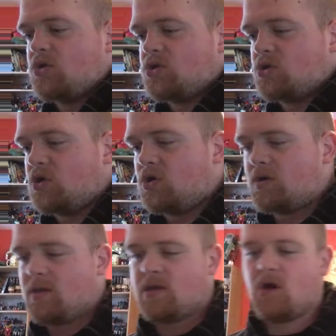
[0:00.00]
you saw
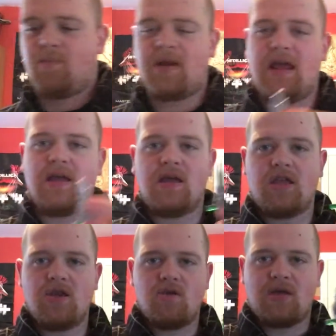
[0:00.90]
in the opening,
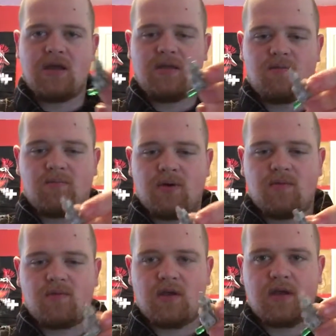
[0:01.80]
you can
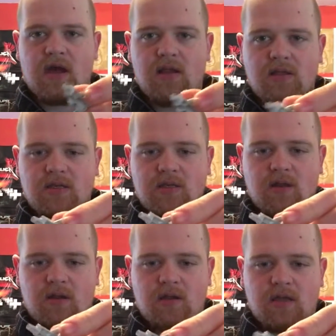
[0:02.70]
put the guns
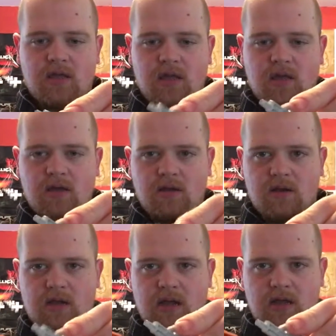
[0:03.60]
on here
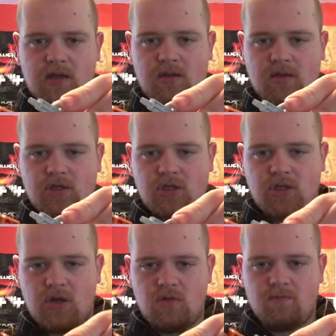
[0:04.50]
like
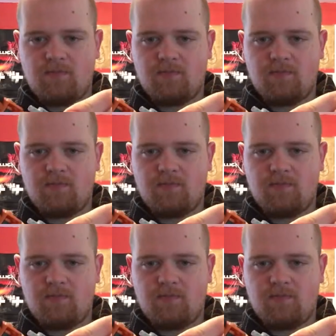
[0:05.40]
so.